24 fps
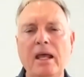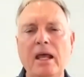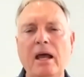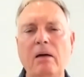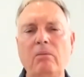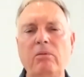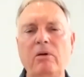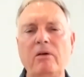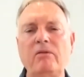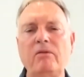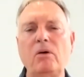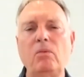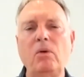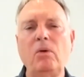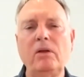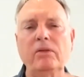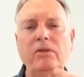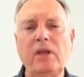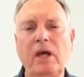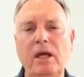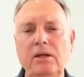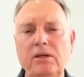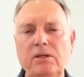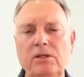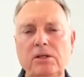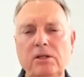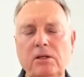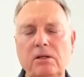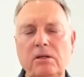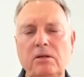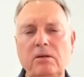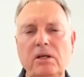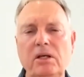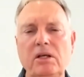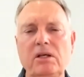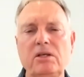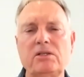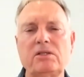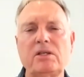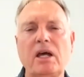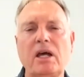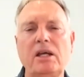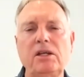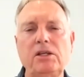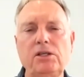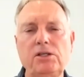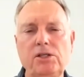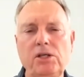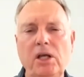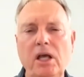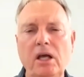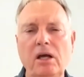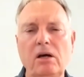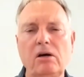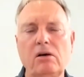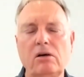However, what they do is they share